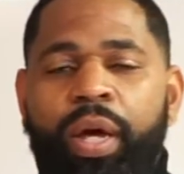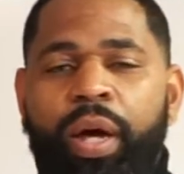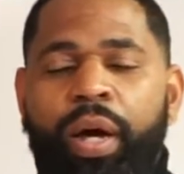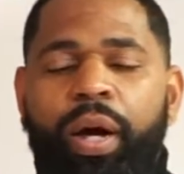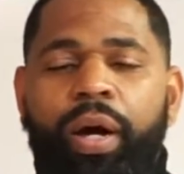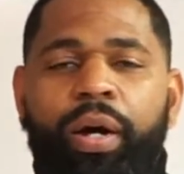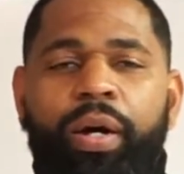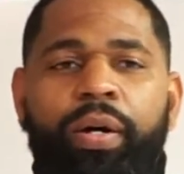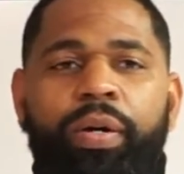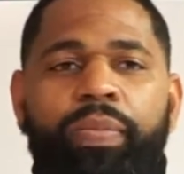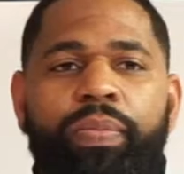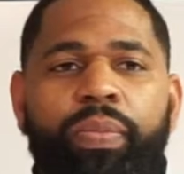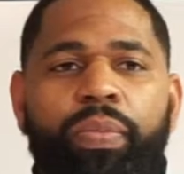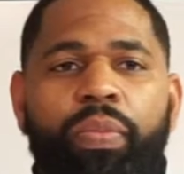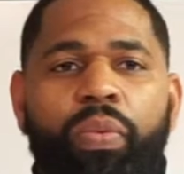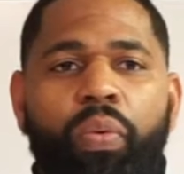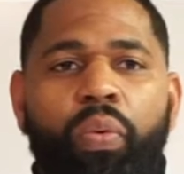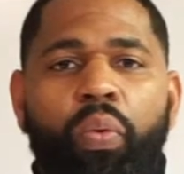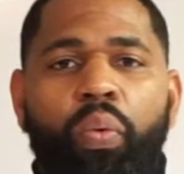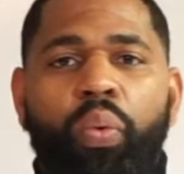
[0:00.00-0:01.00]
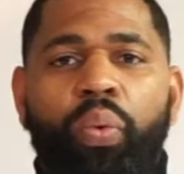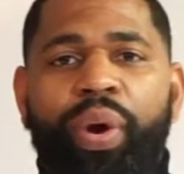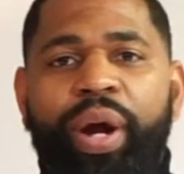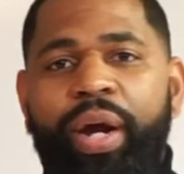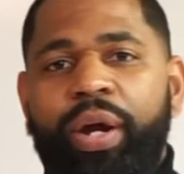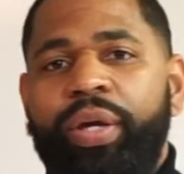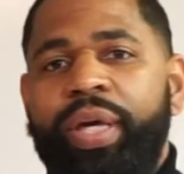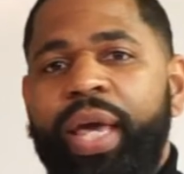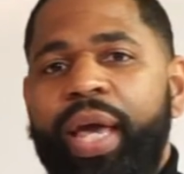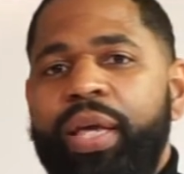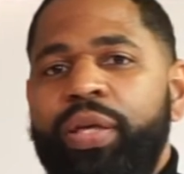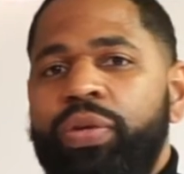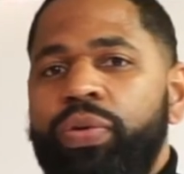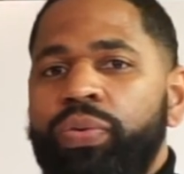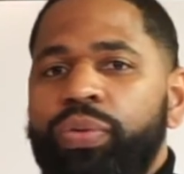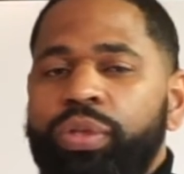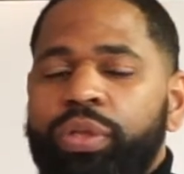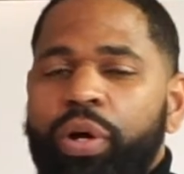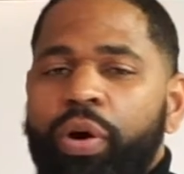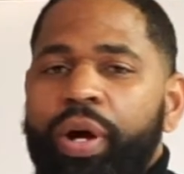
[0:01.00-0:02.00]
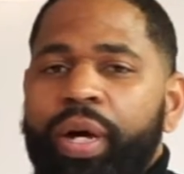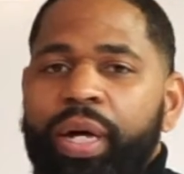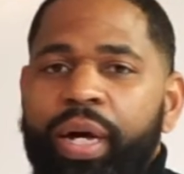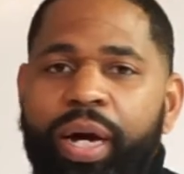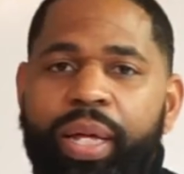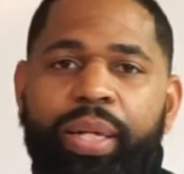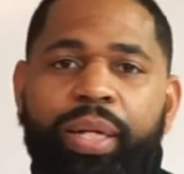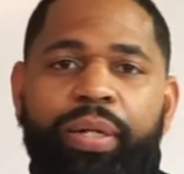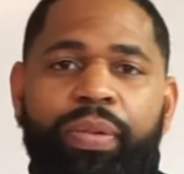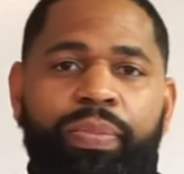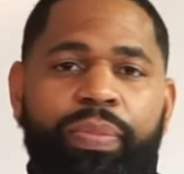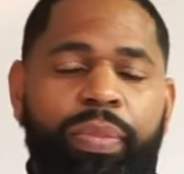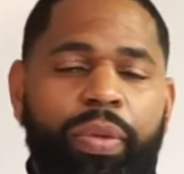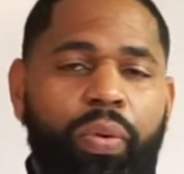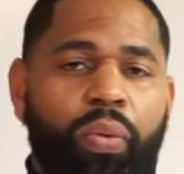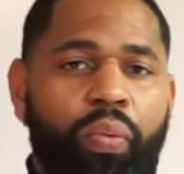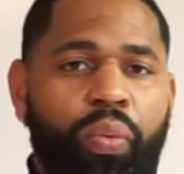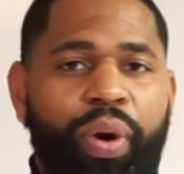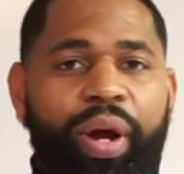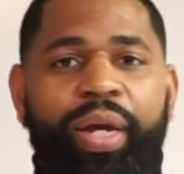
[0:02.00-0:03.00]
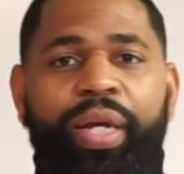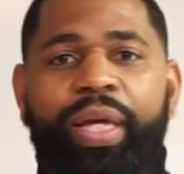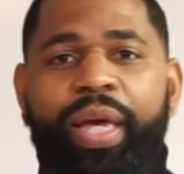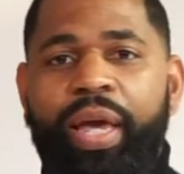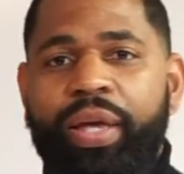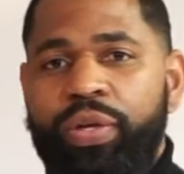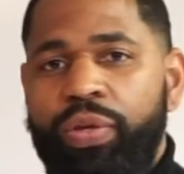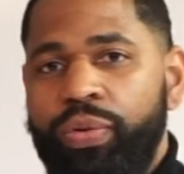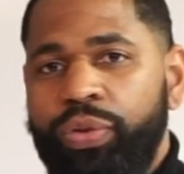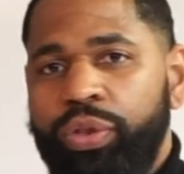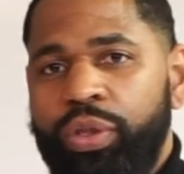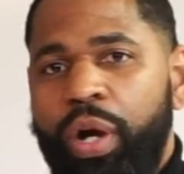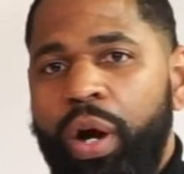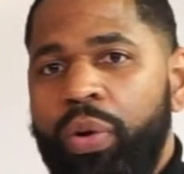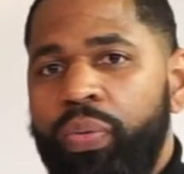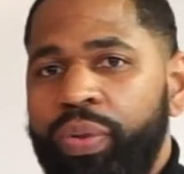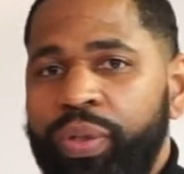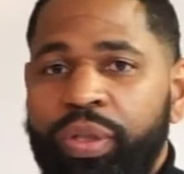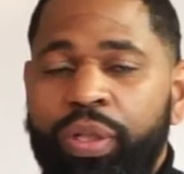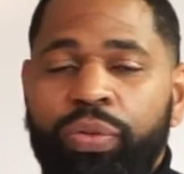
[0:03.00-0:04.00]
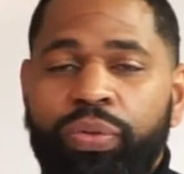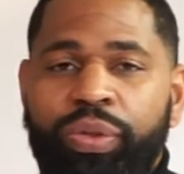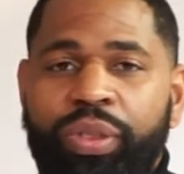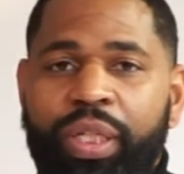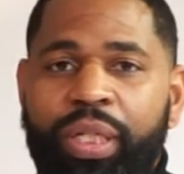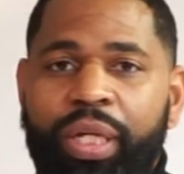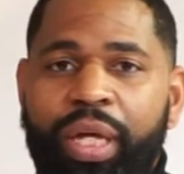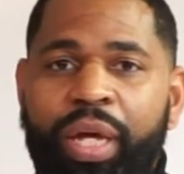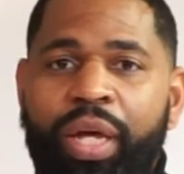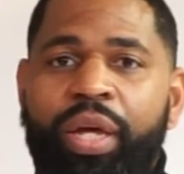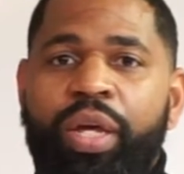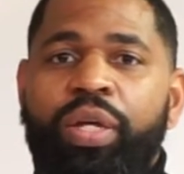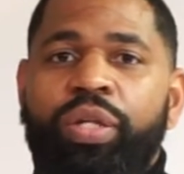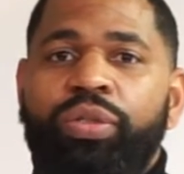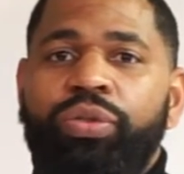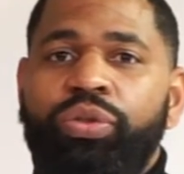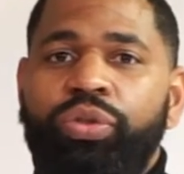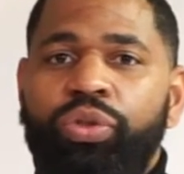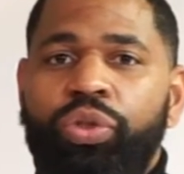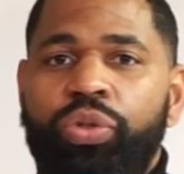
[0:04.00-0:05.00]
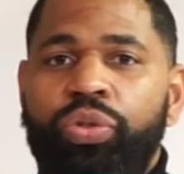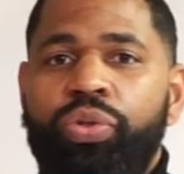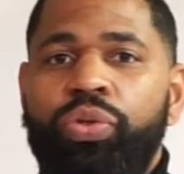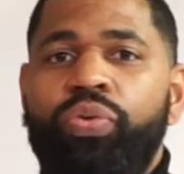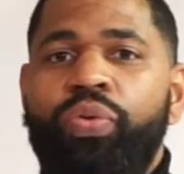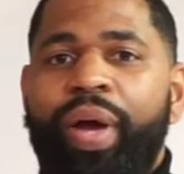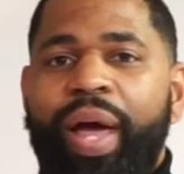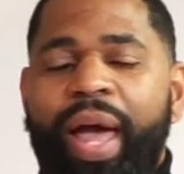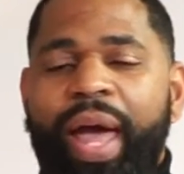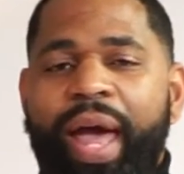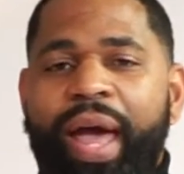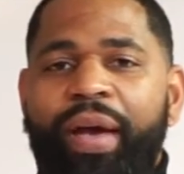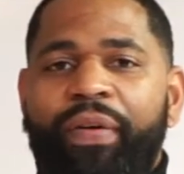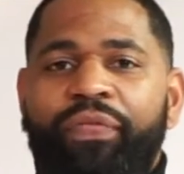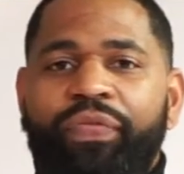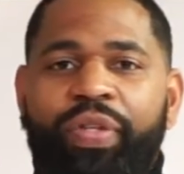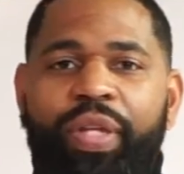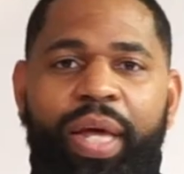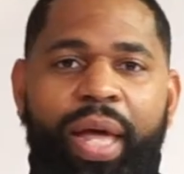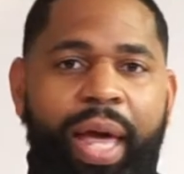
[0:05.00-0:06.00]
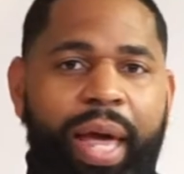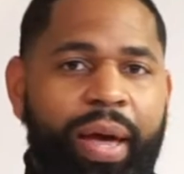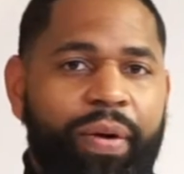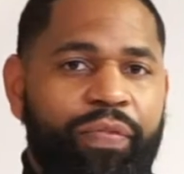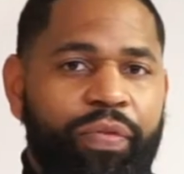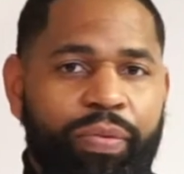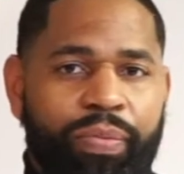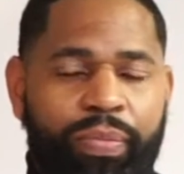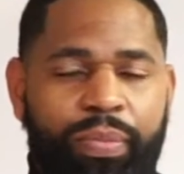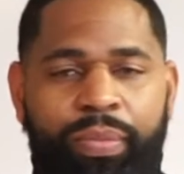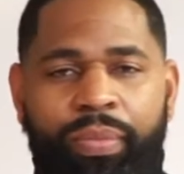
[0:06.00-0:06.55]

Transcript: Um, where can you start cutting? Where can you start reducing? do you have to have them?